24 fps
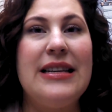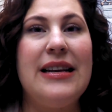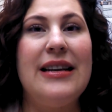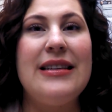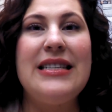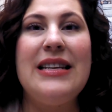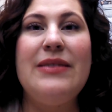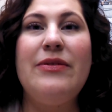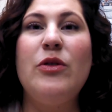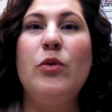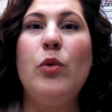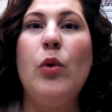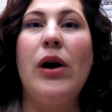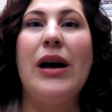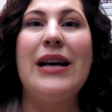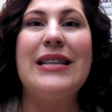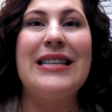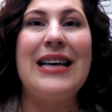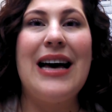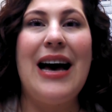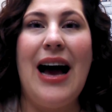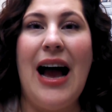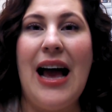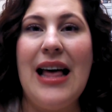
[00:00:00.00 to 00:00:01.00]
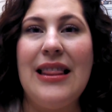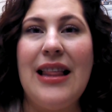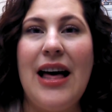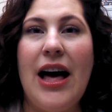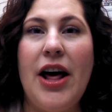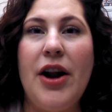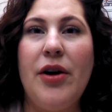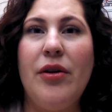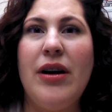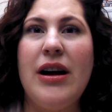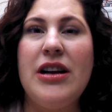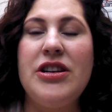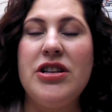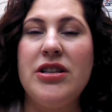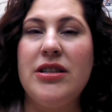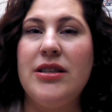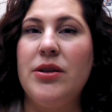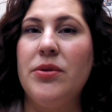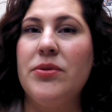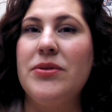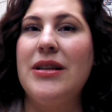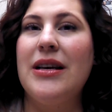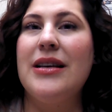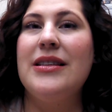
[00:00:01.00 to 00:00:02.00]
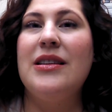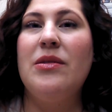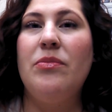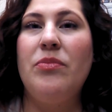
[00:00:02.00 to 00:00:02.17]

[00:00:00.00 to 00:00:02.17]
It doesn't even work as a highlighter. It just looks like